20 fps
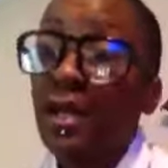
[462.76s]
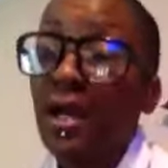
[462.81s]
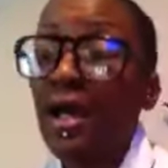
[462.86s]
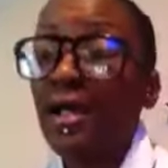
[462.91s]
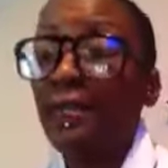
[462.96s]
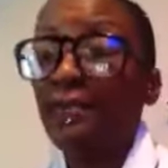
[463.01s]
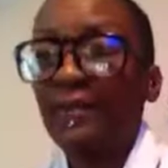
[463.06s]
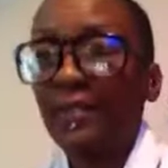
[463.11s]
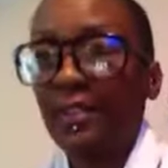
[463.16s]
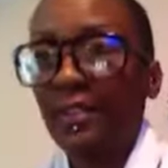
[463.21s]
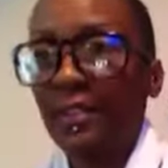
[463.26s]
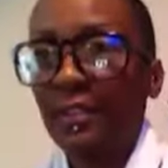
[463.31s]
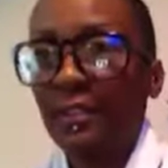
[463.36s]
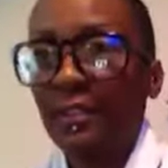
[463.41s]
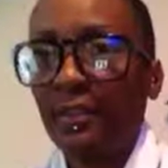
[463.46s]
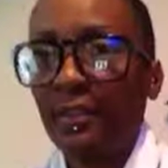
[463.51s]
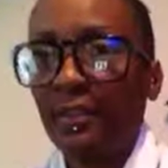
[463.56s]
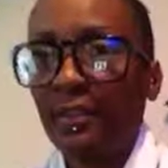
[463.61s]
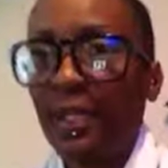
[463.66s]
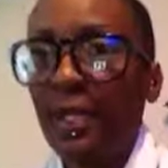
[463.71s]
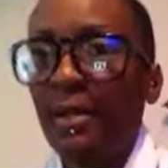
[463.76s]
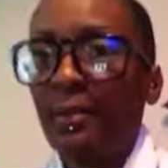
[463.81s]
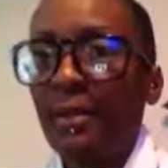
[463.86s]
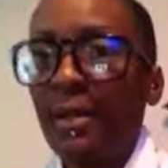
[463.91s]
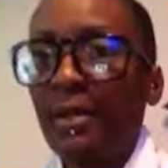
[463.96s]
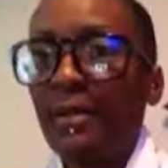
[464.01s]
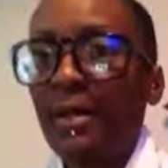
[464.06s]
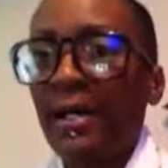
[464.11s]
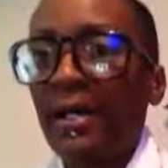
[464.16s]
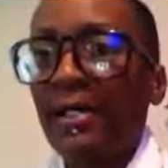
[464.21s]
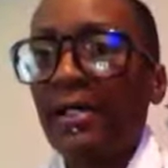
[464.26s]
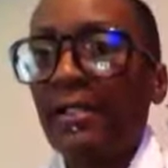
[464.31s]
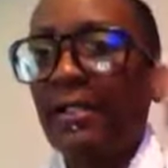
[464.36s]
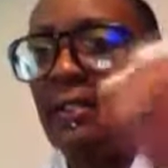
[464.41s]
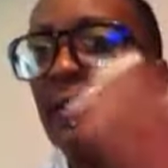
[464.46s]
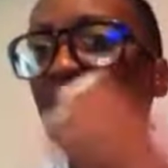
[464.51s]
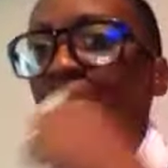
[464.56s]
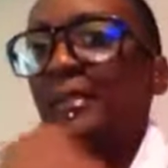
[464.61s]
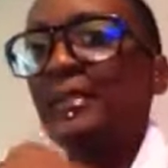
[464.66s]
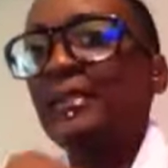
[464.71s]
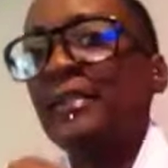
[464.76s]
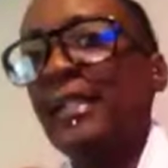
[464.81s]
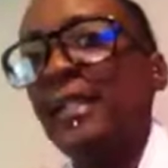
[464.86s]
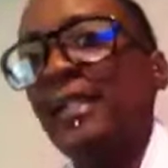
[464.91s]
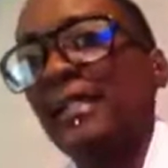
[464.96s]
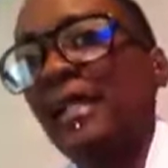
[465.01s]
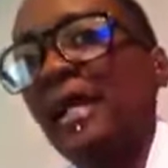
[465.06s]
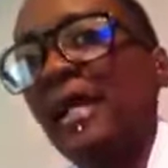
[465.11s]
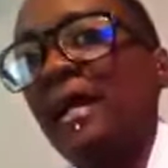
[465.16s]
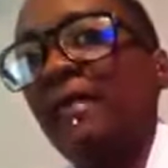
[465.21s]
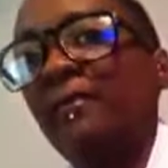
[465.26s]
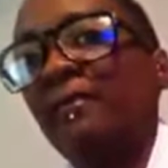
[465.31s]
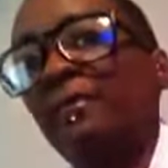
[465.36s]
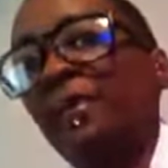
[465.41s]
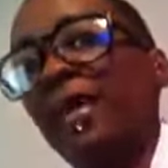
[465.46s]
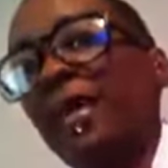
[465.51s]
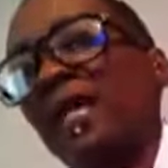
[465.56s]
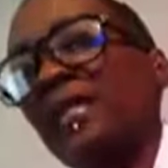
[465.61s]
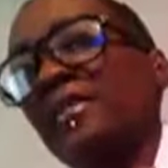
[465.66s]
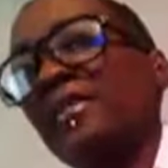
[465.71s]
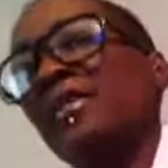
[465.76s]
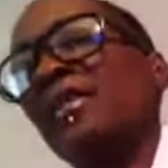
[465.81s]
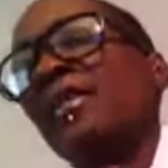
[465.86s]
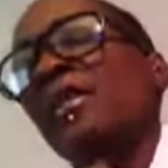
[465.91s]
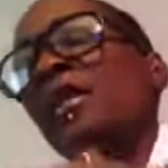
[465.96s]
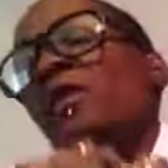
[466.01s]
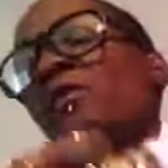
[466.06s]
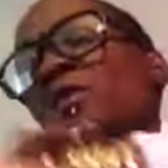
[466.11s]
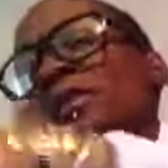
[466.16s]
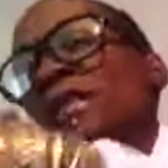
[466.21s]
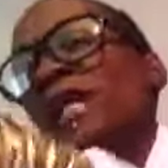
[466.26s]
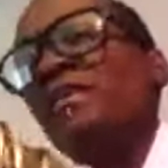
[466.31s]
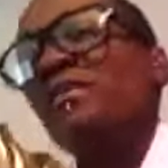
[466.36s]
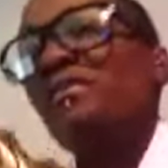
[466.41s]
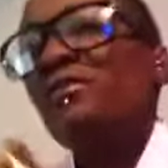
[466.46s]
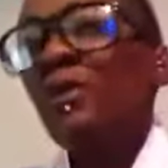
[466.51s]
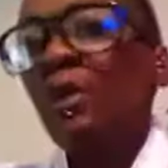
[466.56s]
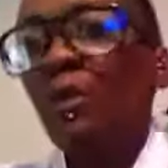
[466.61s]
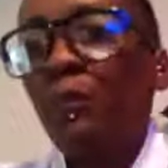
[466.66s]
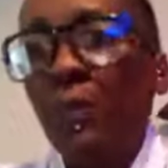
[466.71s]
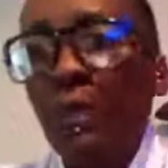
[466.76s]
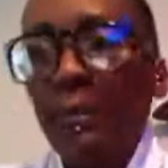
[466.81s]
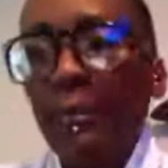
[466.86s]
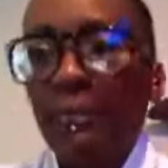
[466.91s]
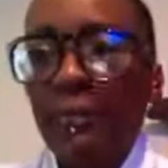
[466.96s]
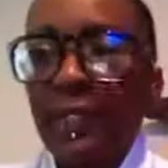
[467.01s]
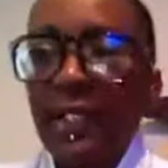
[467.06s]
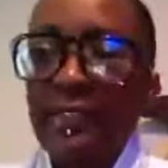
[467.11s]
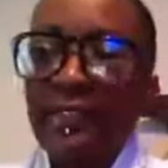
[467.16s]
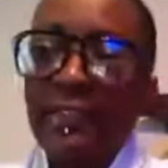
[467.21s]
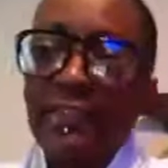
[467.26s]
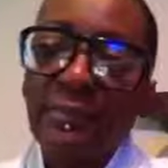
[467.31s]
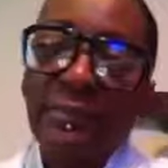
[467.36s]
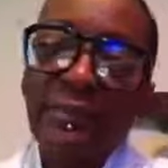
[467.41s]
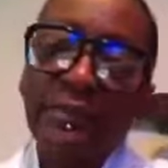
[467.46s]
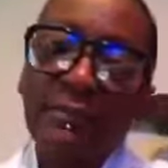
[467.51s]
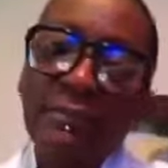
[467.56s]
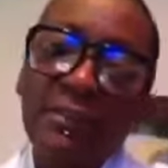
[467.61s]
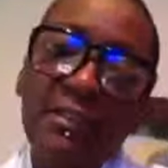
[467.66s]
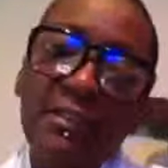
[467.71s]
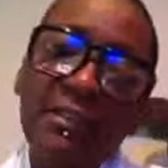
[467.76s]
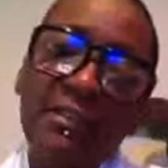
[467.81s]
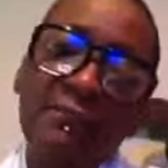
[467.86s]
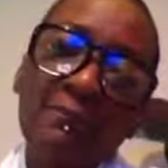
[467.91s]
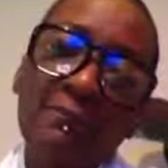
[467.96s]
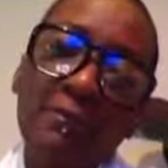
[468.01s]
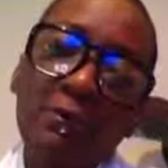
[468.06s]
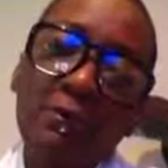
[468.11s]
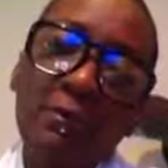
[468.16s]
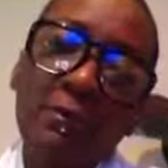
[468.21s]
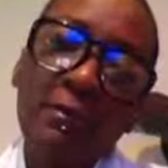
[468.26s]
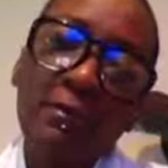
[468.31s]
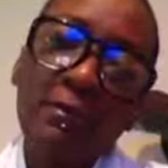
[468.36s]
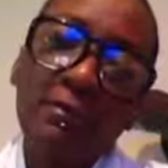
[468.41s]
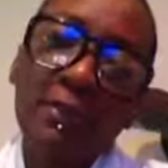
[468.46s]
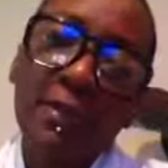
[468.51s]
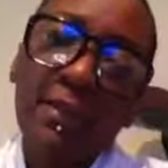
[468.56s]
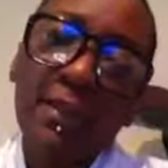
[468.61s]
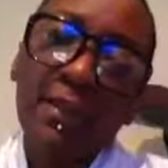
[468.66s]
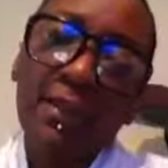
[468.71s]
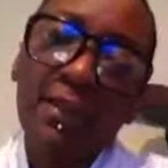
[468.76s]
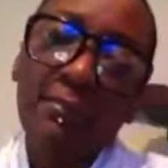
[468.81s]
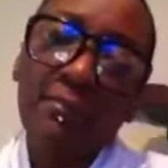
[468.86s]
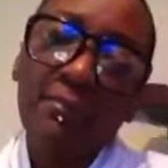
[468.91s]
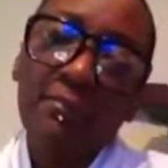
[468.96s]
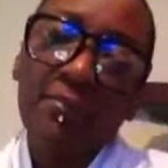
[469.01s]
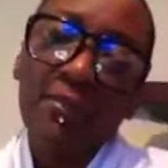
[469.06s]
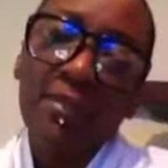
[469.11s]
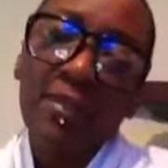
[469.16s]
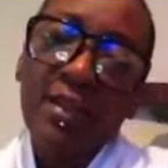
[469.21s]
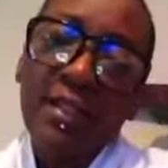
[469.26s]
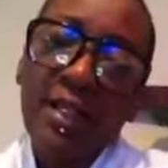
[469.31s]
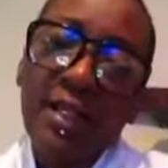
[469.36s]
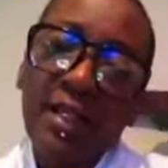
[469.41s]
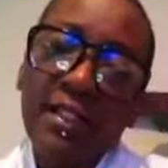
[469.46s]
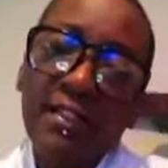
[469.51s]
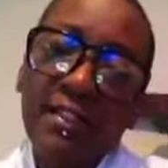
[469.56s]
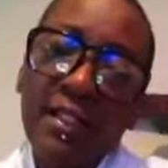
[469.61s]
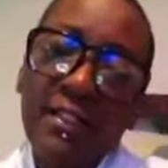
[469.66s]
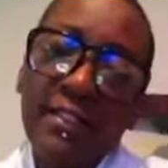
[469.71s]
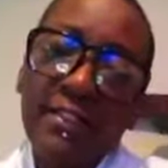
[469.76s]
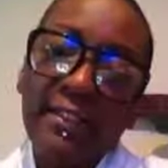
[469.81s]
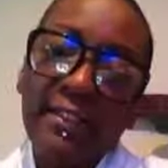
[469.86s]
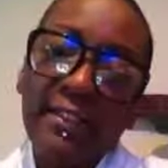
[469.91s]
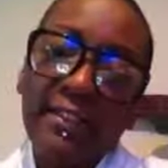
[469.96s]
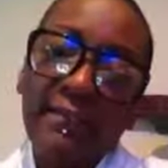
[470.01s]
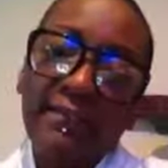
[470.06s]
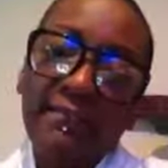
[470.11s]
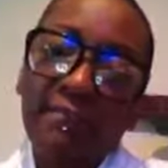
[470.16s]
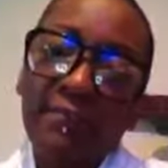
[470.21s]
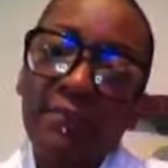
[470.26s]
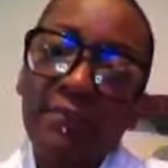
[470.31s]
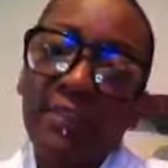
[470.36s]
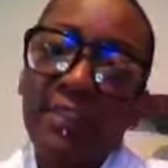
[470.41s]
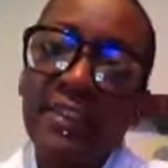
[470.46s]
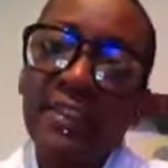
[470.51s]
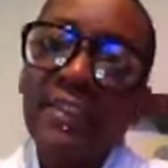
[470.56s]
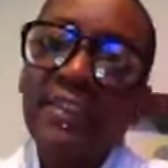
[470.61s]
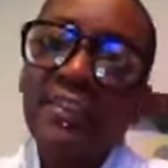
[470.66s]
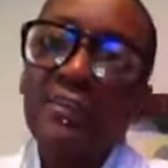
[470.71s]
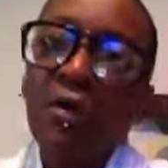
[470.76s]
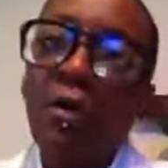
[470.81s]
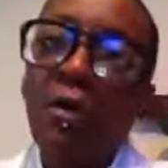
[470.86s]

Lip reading: I think, out my body. And this hand, I have brass, which I don't know what brass is supposed to be good for, but I like it. These